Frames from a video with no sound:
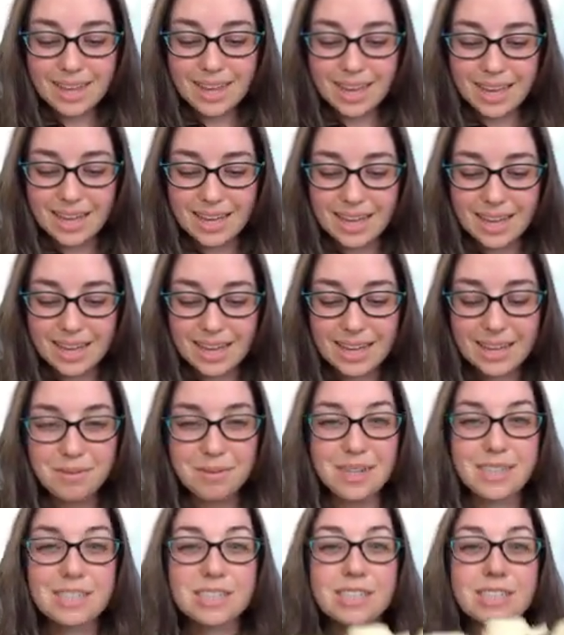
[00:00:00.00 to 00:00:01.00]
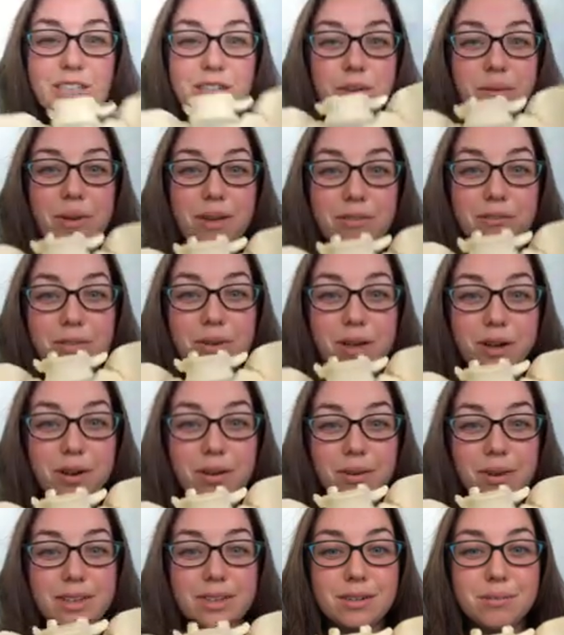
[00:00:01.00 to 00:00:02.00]
Anyways, so if we go
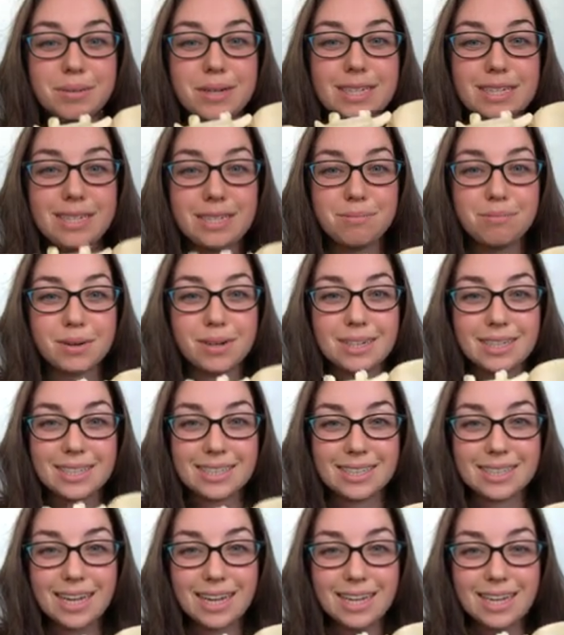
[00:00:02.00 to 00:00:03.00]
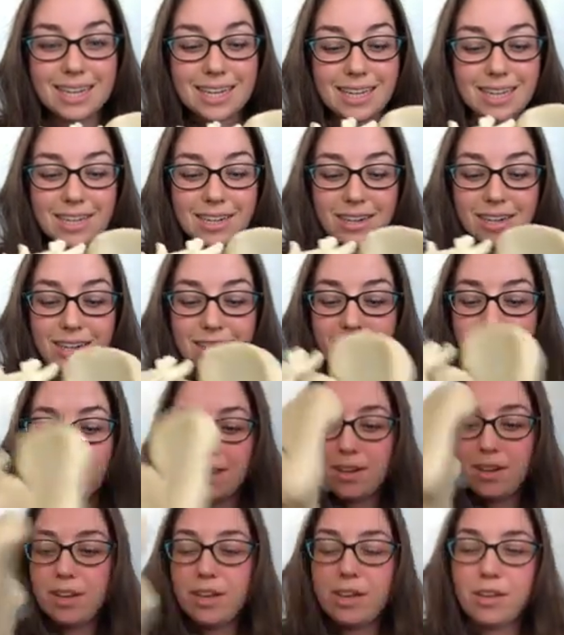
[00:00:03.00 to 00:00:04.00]
a little bit deeper inside here,
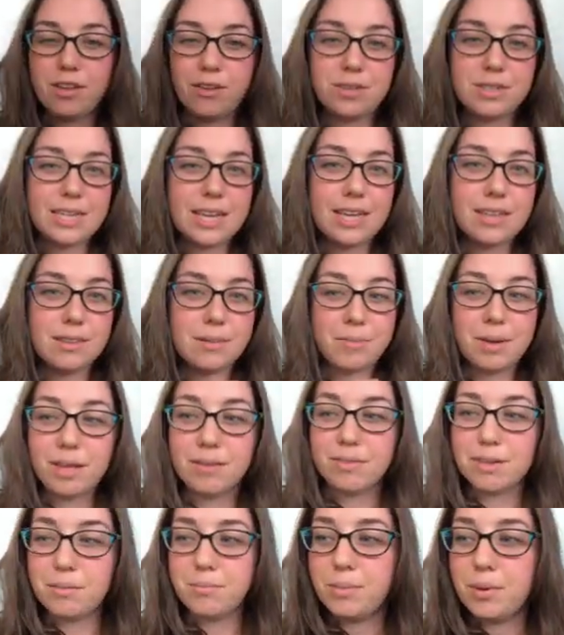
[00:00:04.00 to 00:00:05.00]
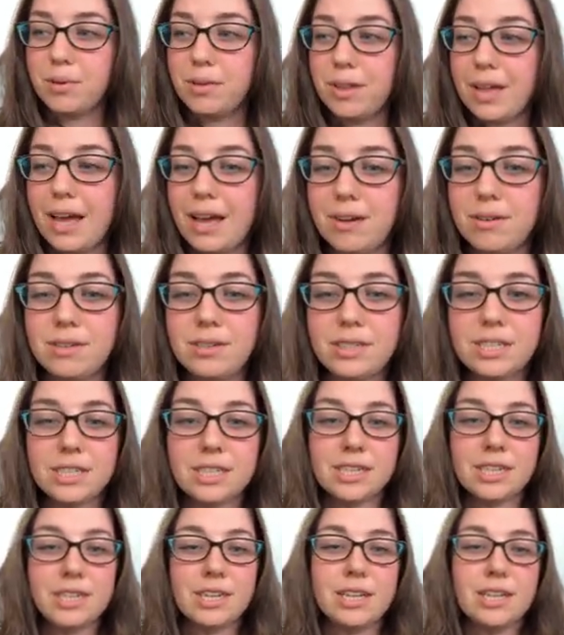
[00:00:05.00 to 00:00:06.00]
you take the pelvic bowl out,
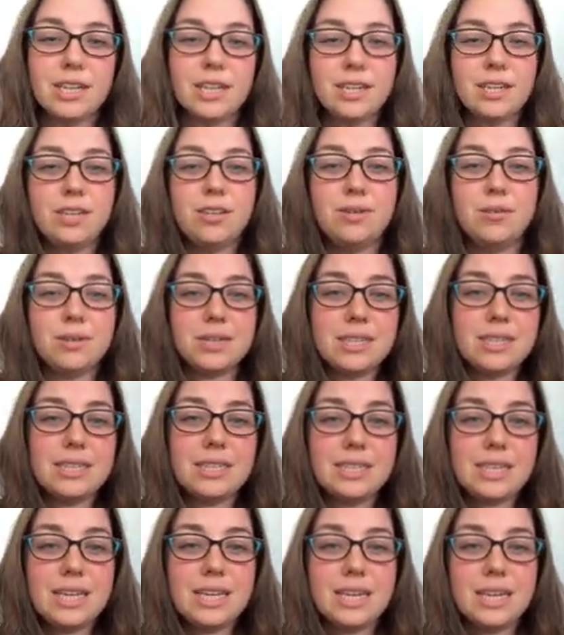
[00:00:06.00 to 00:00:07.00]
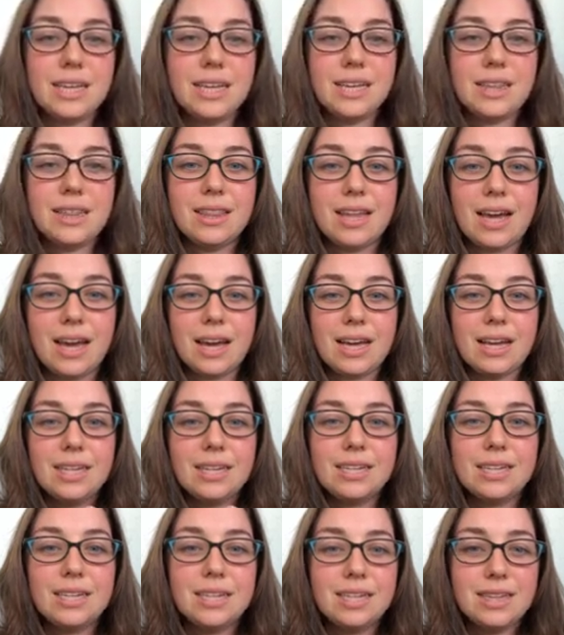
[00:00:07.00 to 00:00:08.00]
you can see
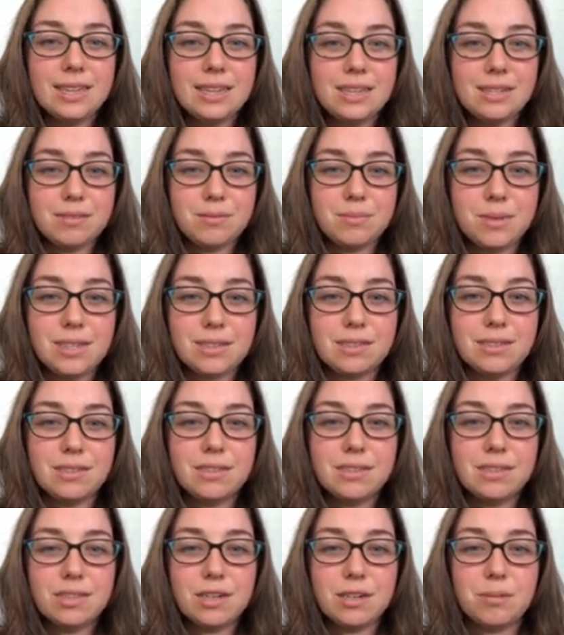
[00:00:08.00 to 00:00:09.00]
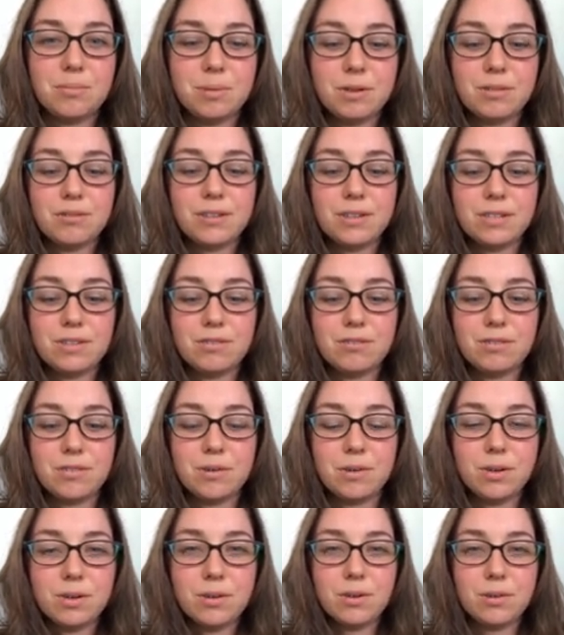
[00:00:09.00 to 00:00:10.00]
that these muscles are perfect
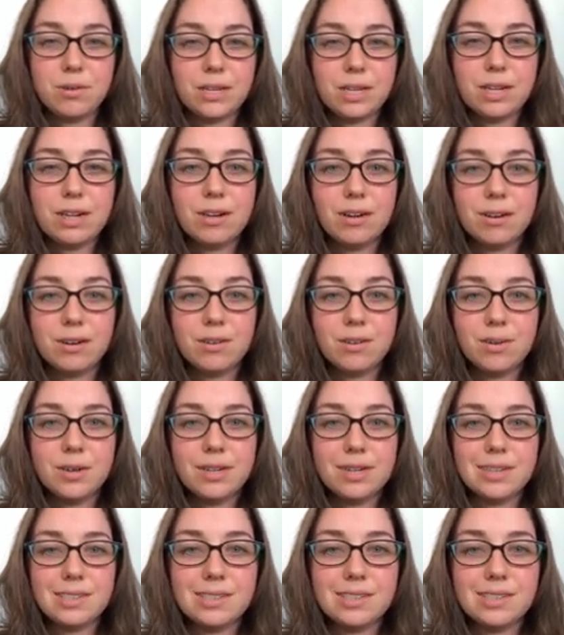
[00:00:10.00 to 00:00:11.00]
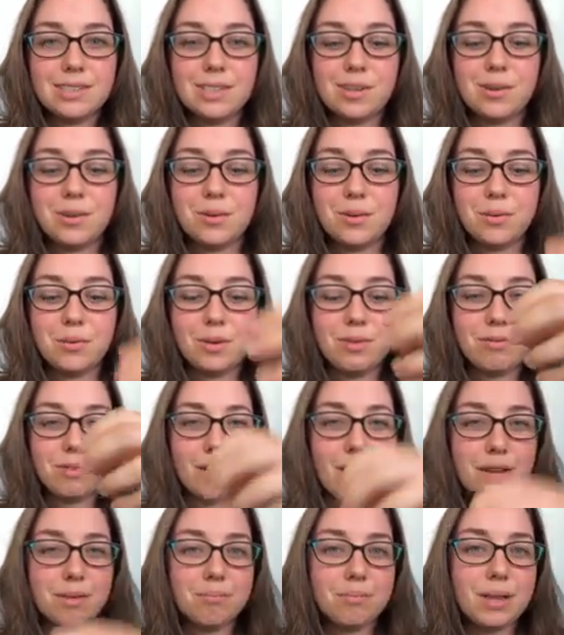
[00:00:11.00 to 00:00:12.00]
for holding our organs. So we've
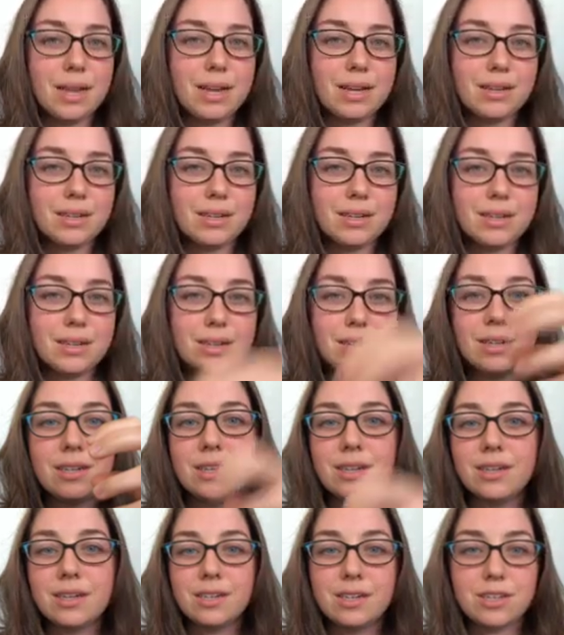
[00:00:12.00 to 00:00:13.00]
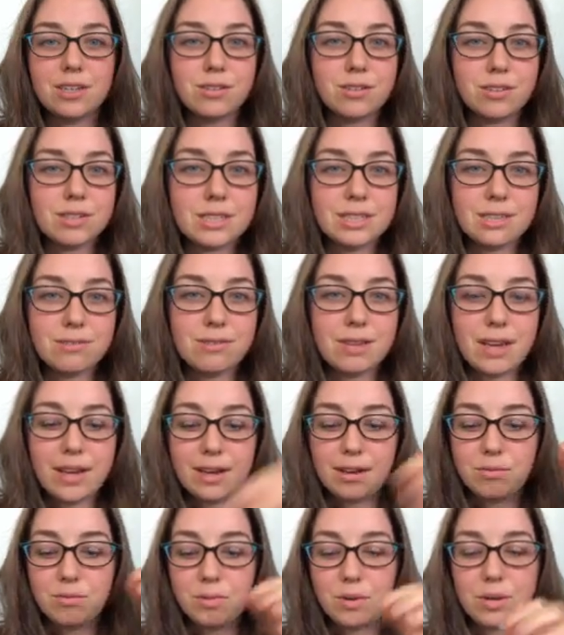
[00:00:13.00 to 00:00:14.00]
got bladder, uterus if you
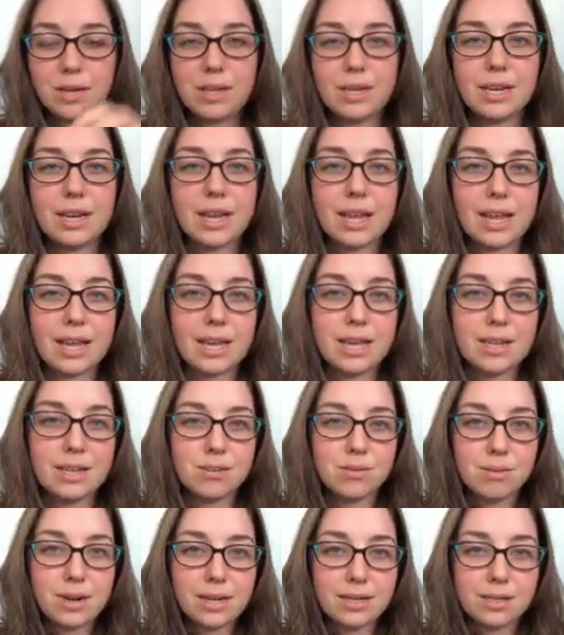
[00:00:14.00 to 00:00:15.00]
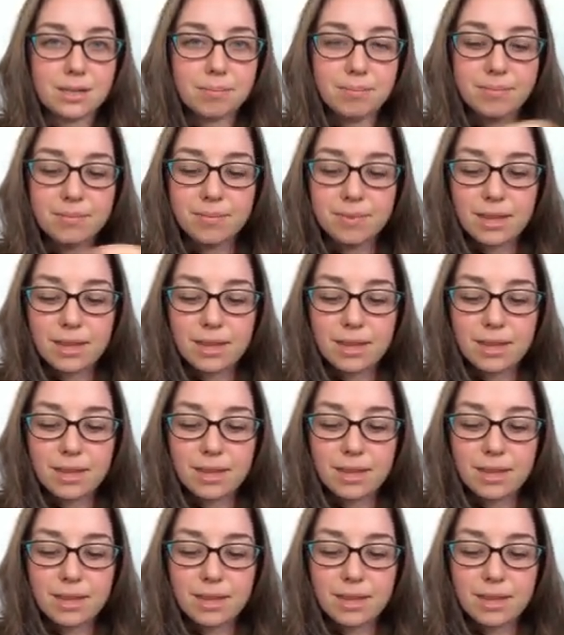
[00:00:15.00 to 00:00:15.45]
have one, and rectum.